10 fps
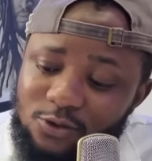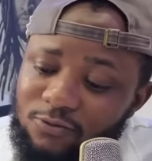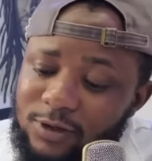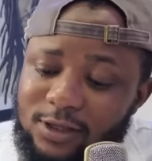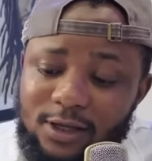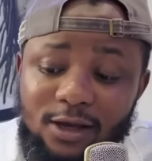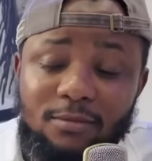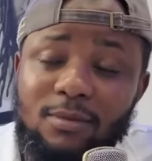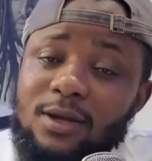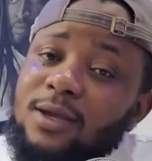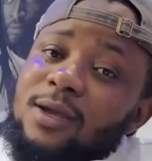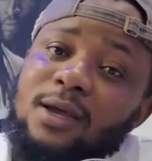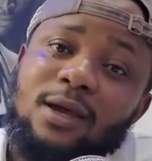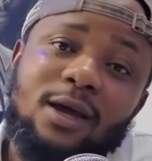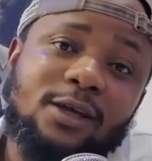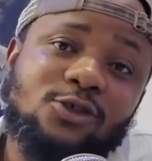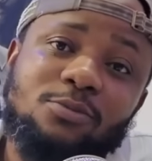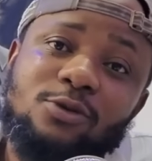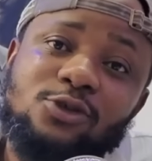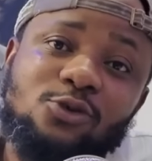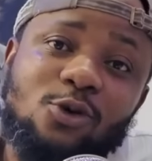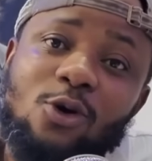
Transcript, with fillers: So V D M, I support you